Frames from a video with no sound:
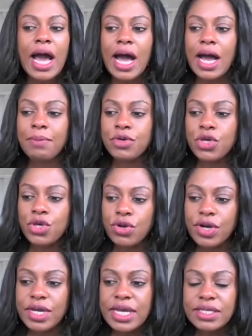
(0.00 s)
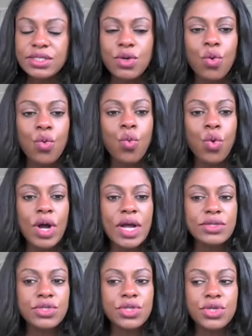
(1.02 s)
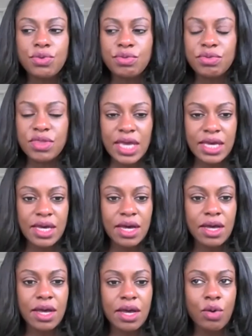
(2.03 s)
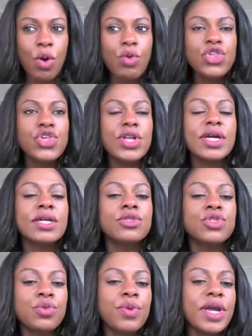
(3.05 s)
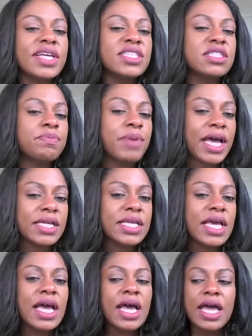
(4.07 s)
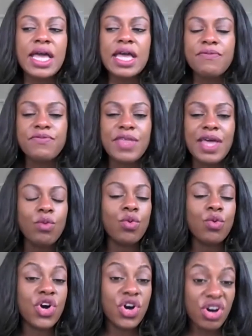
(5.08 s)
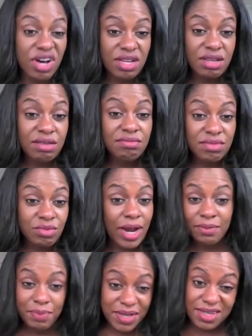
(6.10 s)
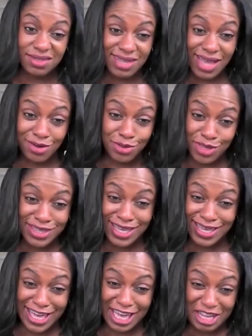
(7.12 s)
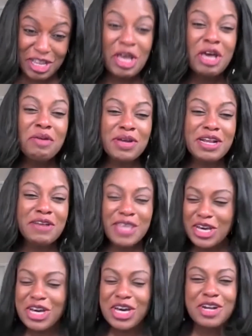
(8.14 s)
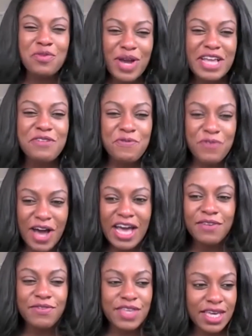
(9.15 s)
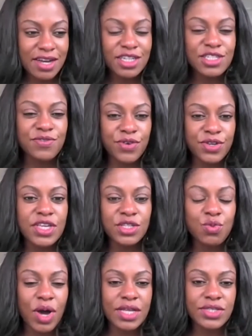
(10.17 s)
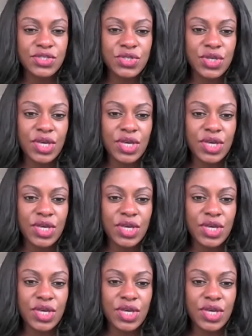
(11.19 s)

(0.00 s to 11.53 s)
I'm curious, what do you think, what should a consumer expect if they could, right? Because I don't think they can, but if they could wait 5 years for these wines to